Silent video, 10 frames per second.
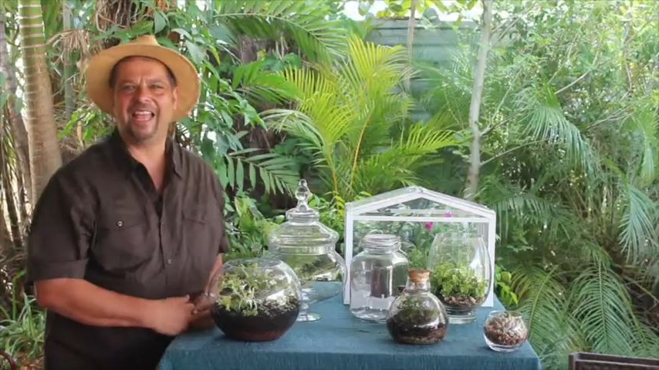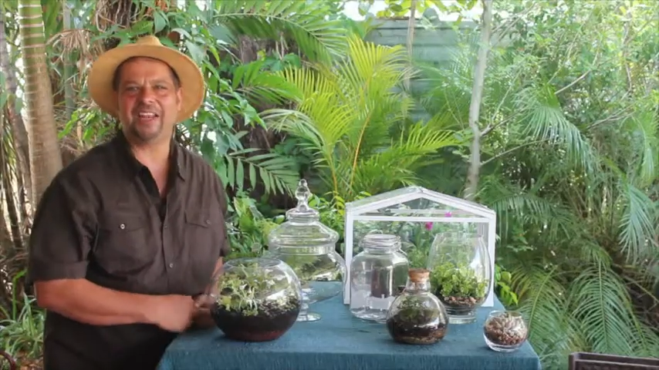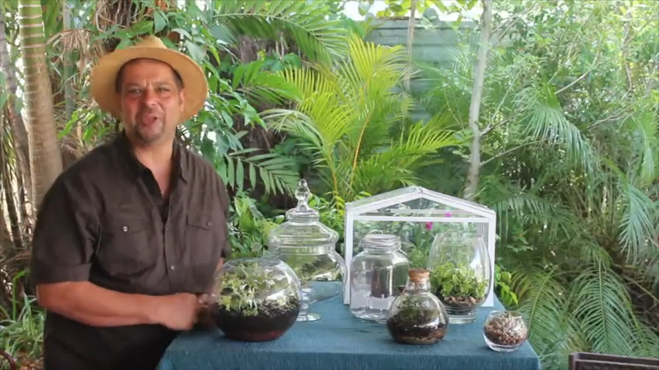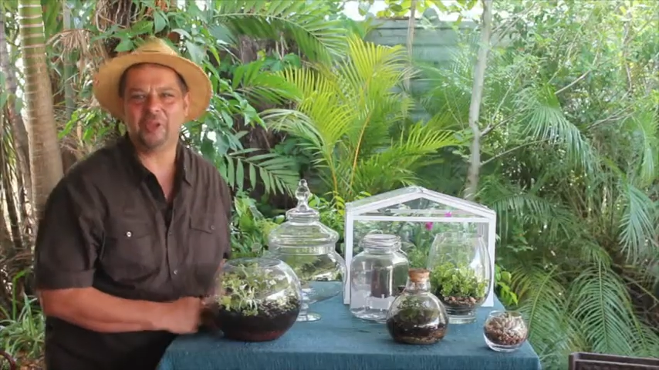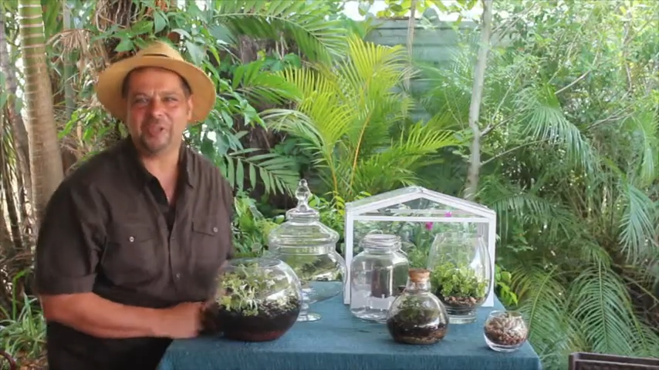
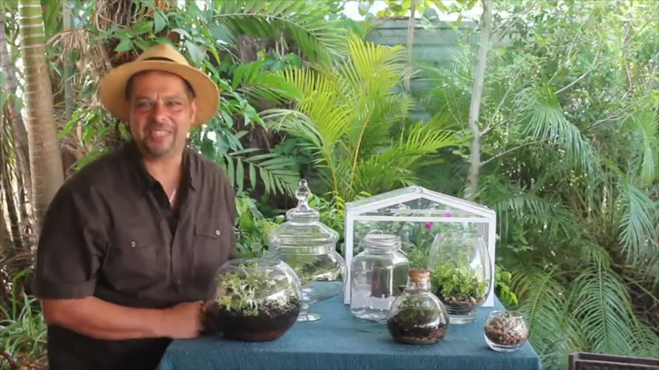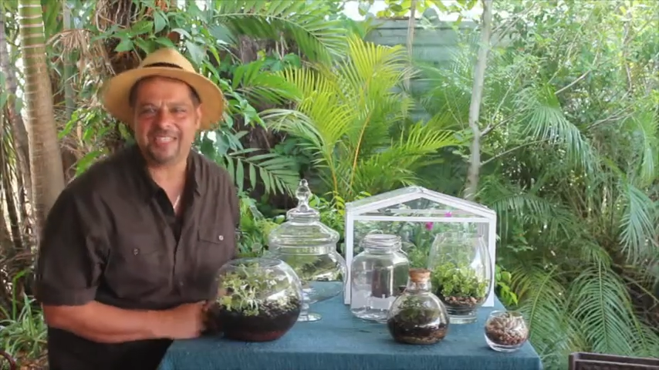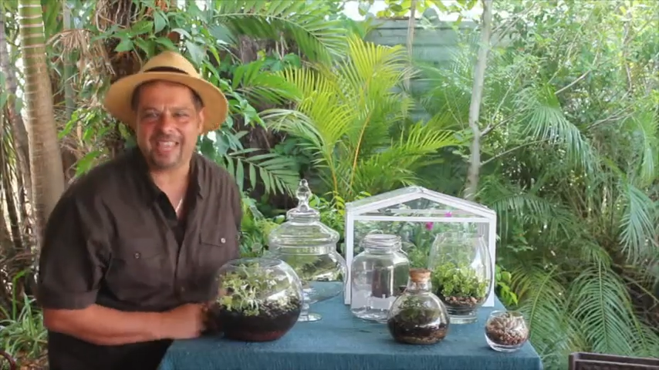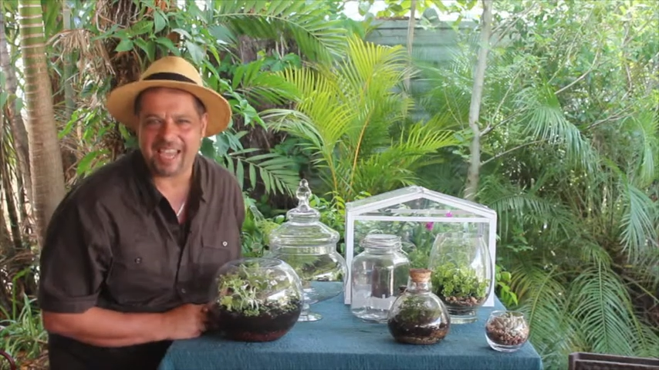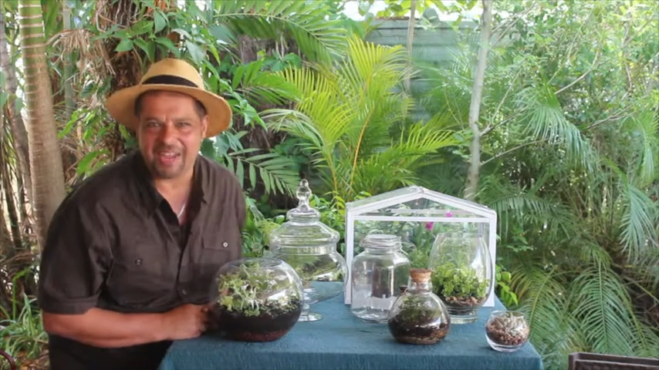Hello,
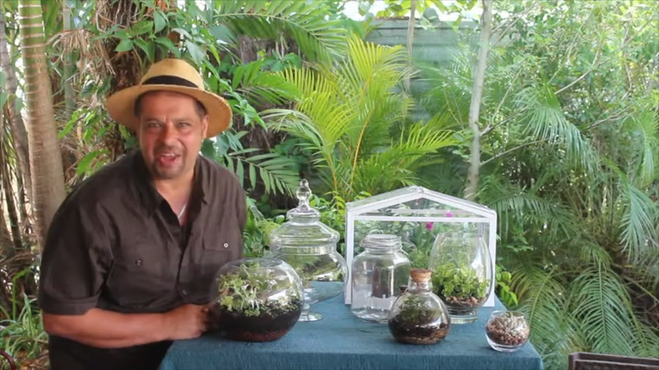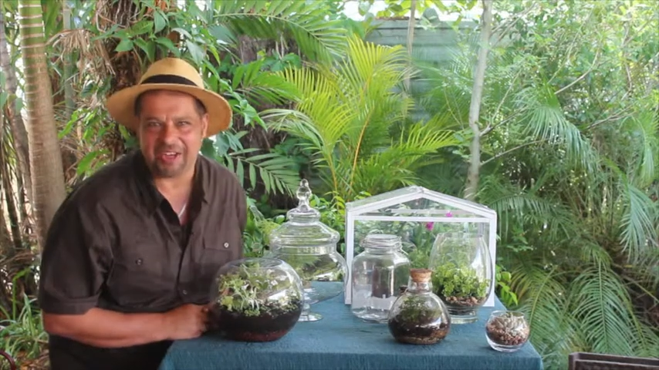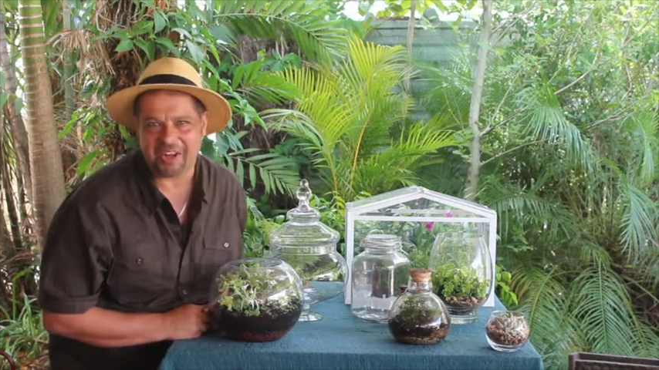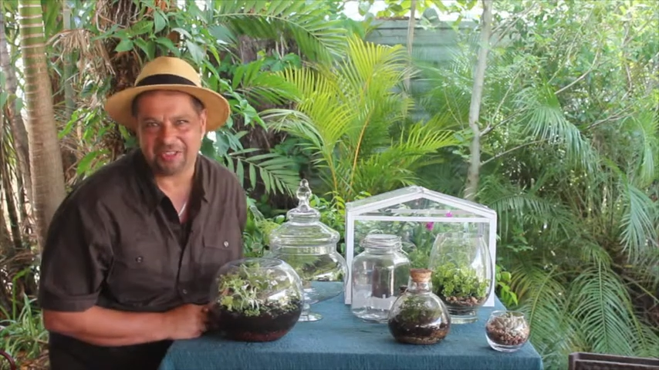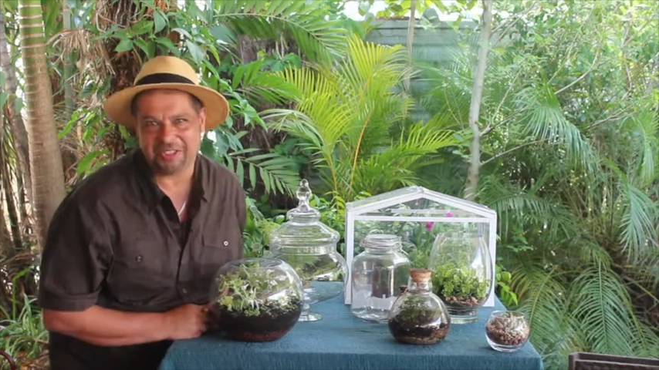today
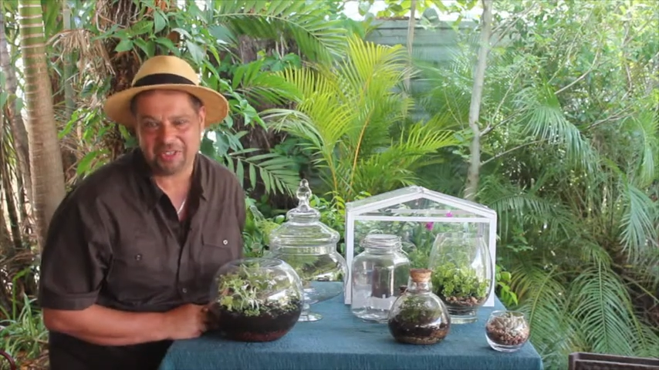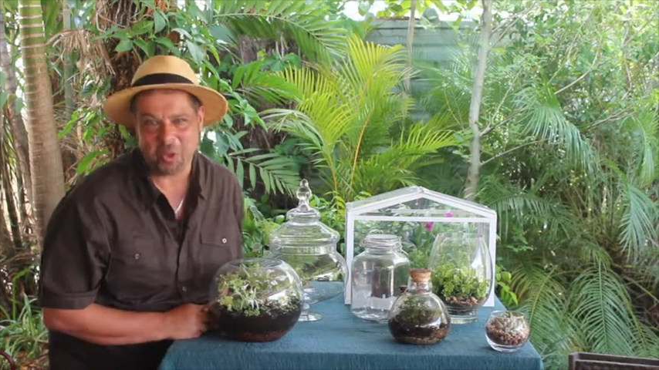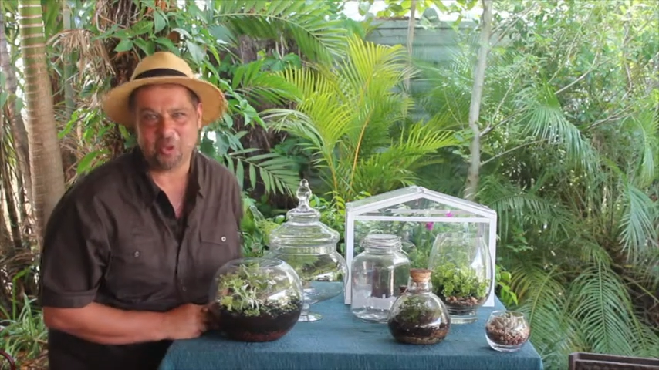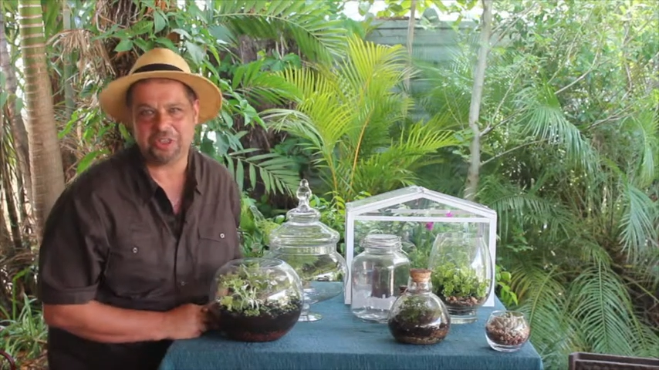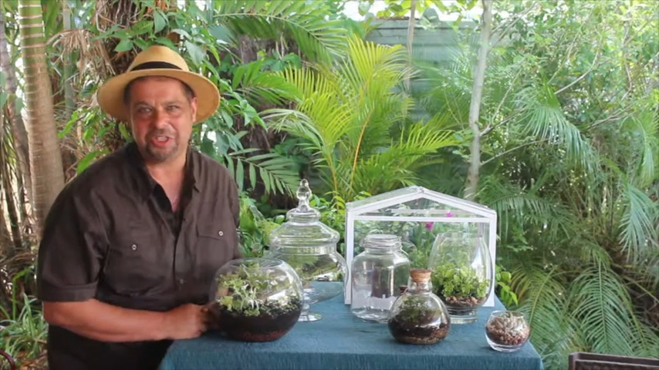I'd like to
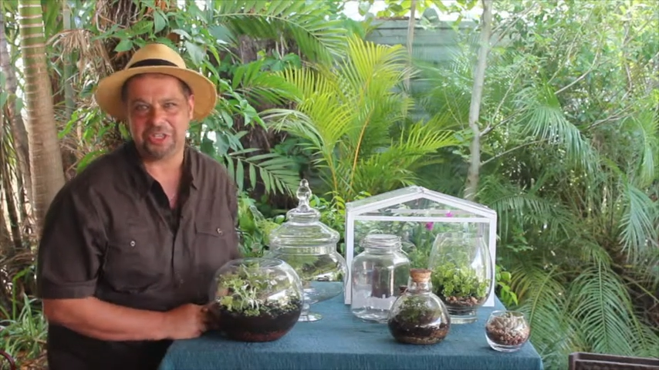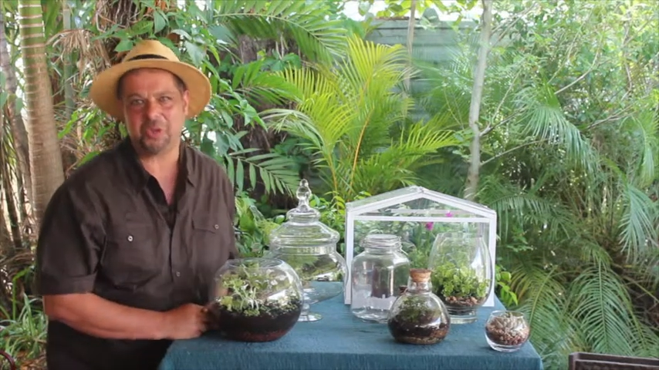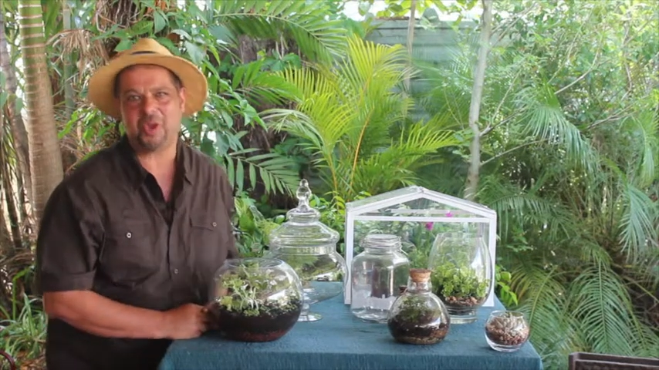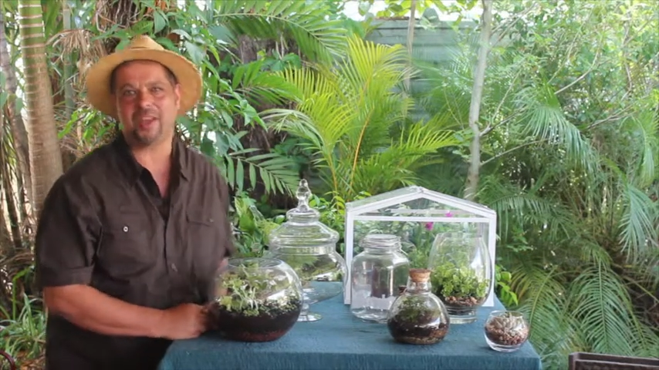talk to you